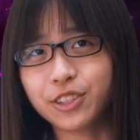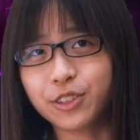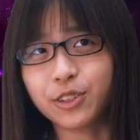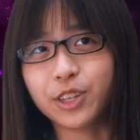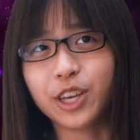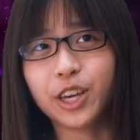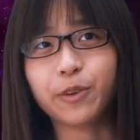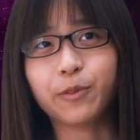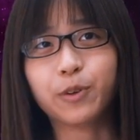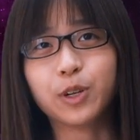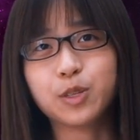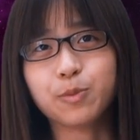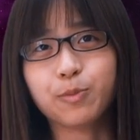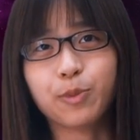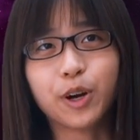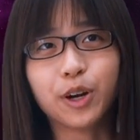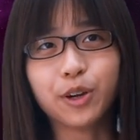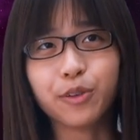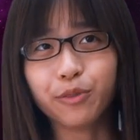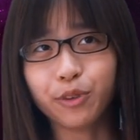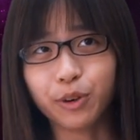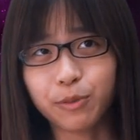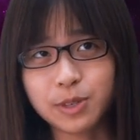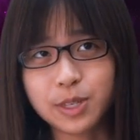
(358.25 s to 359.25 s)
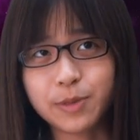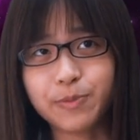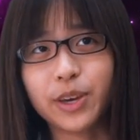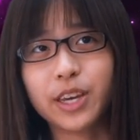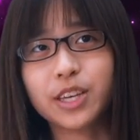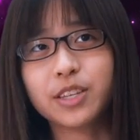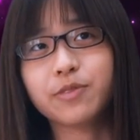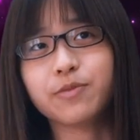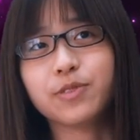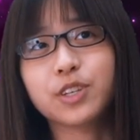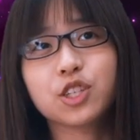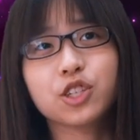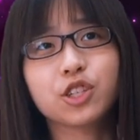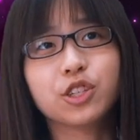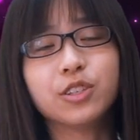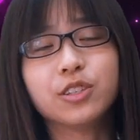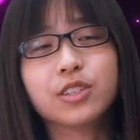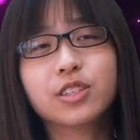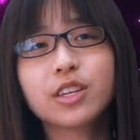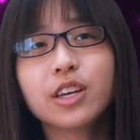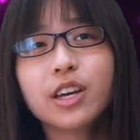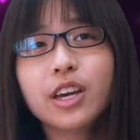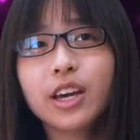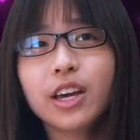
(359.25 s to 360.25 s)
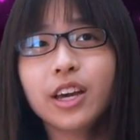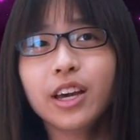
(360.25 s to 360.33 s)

today was born from space missions.